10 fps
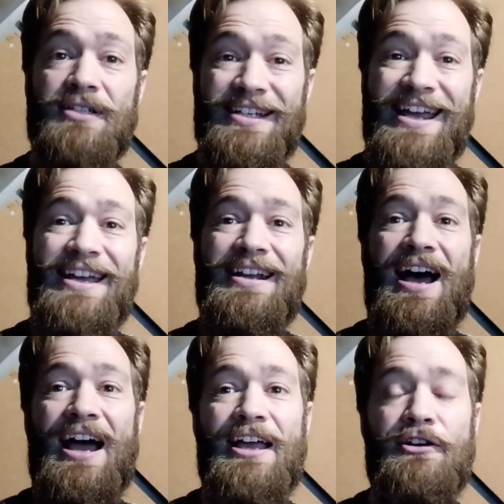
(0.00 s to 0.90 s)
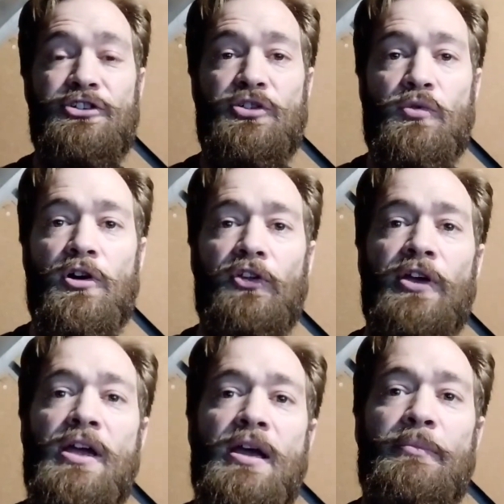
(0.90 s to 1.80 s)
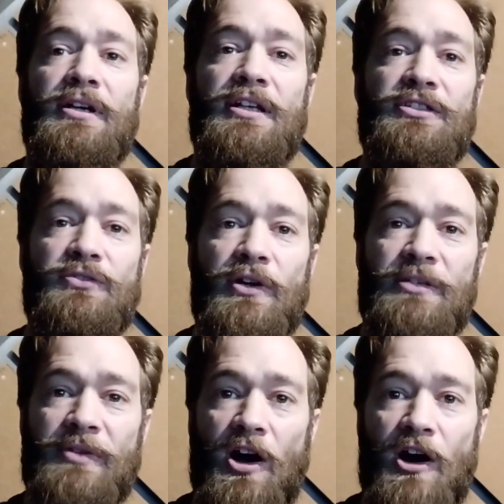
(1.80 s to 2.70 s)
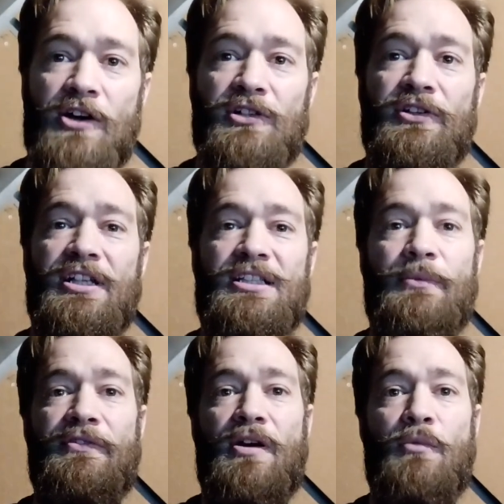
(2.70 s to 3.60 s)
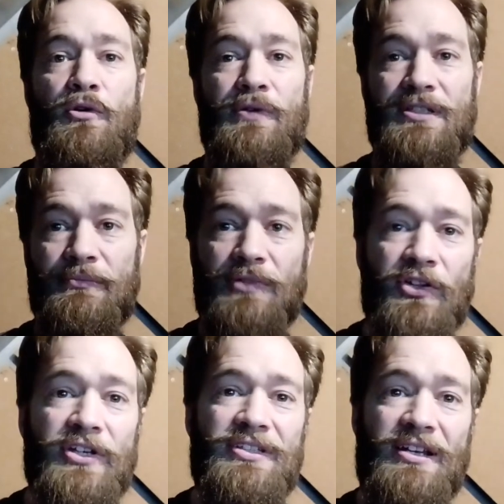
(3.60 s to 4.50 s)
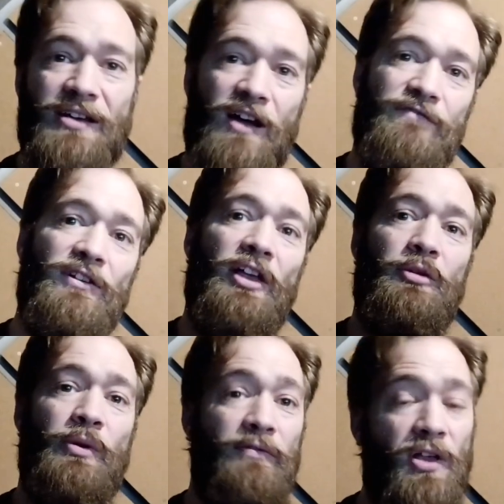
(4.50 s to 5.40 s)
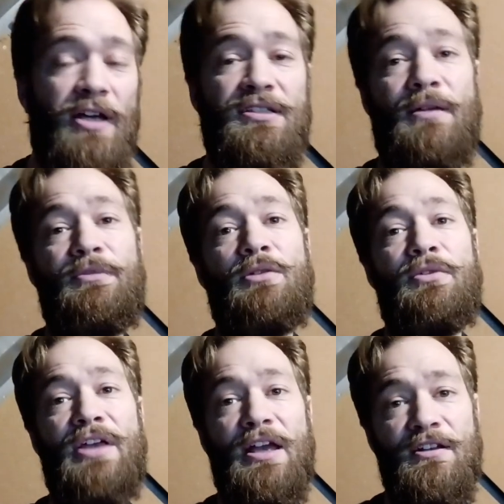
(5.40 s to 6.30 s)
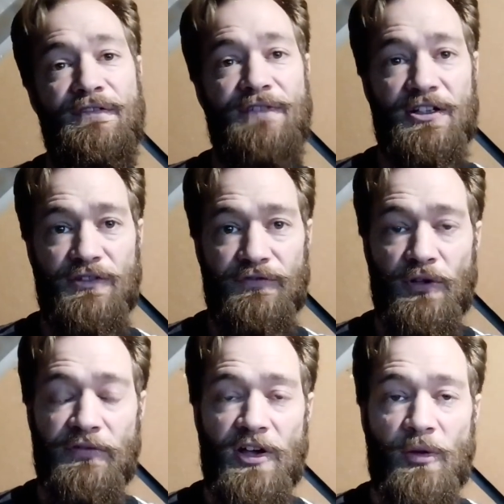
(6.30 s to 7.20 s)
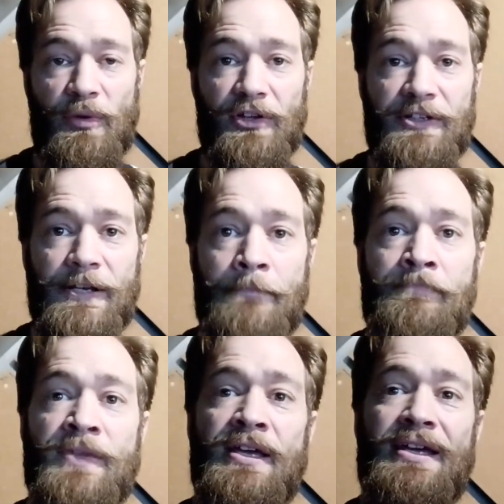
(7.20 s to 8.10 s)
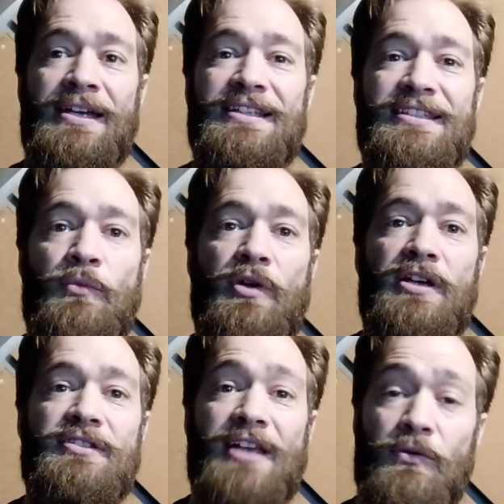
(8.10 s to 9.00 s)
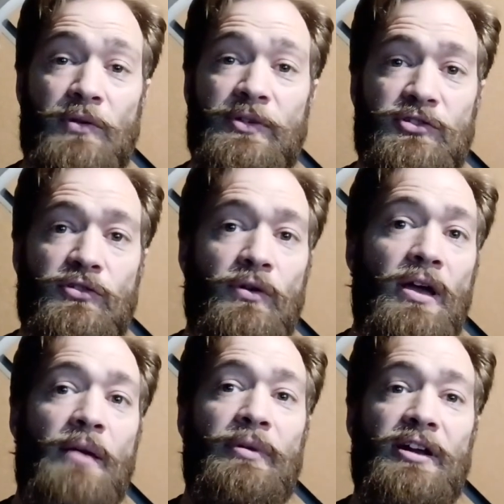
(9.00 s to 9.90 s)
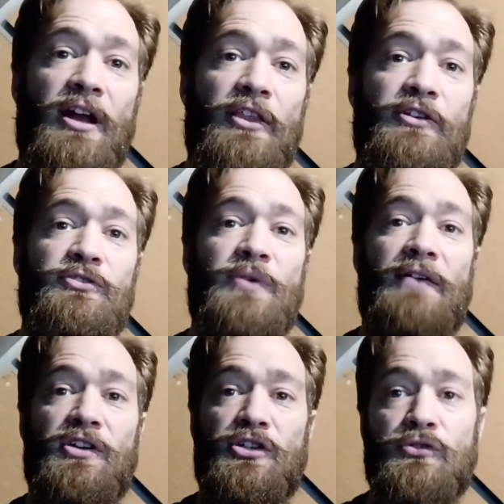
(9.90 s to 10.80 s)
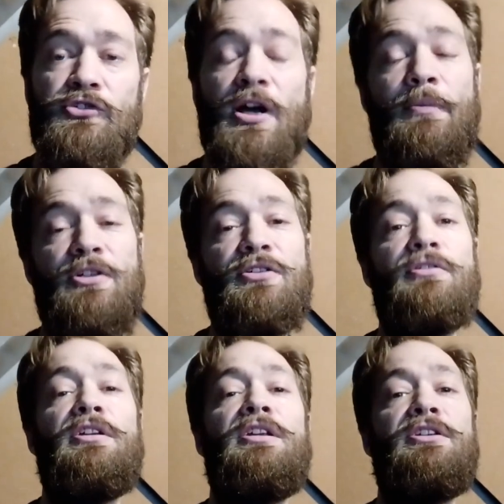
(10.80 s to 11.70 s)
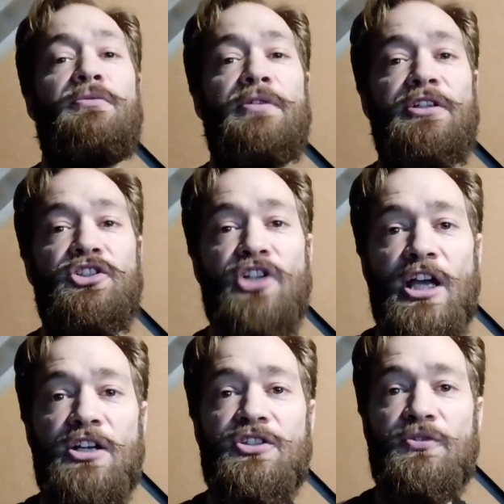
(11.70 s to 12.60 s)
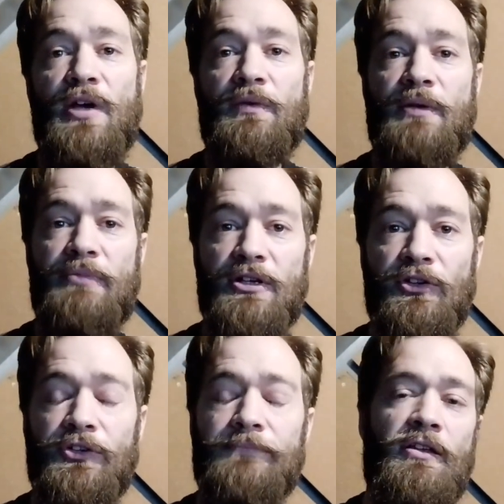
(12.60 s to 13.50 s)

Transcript: today in a high energy world. But it's going to be hard to look at some of our more recent buildings and not feel like we've lost something with the end of fossil fuel availability. In some ways, that will be true, but in others, we have a huge opportunity to really change the way we build.